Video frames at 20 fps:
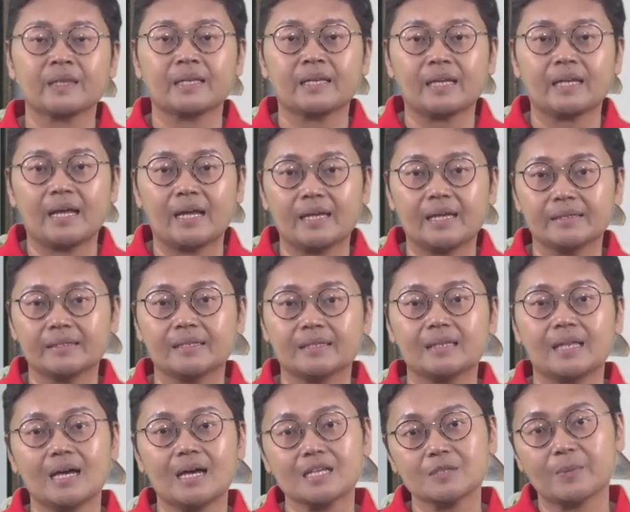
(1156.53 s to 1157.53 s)
And the
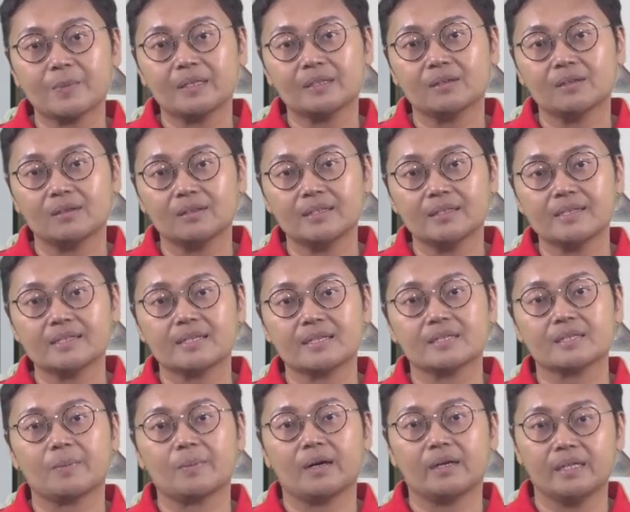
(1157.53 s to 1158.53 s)
last but not least
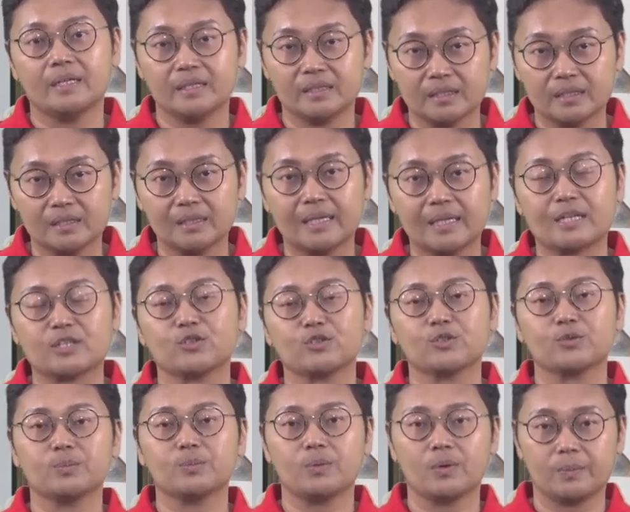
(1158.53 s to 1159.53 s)
is about
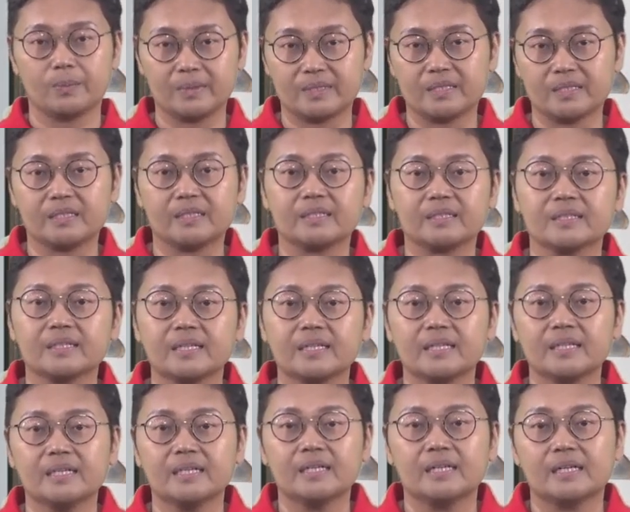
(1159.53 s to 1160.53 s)
intellectual property.
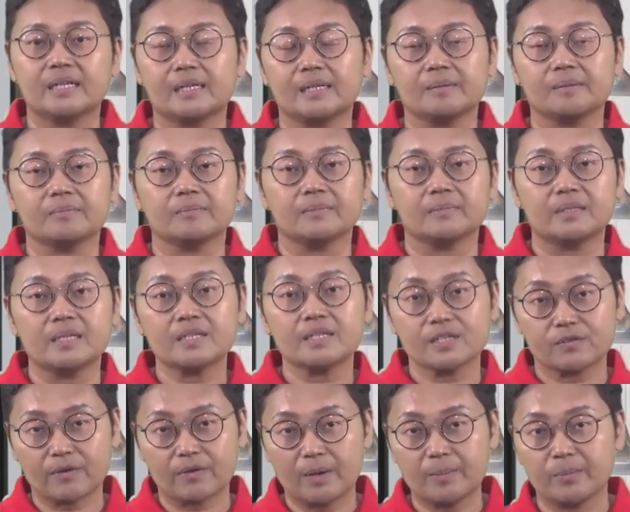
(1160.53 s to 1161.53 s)
This
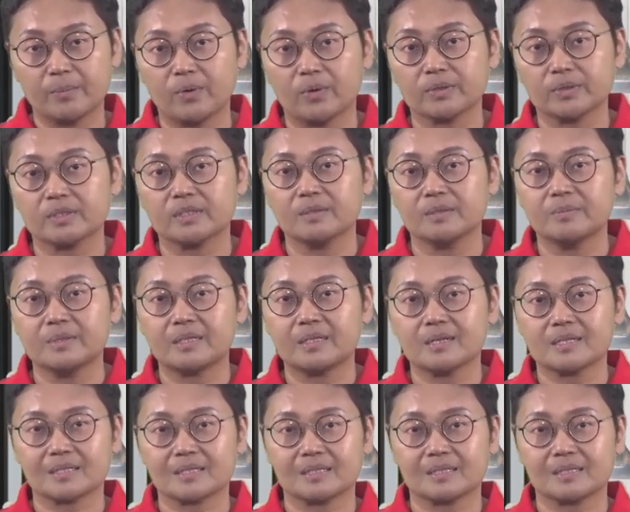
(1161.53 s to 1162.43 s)
is very important because the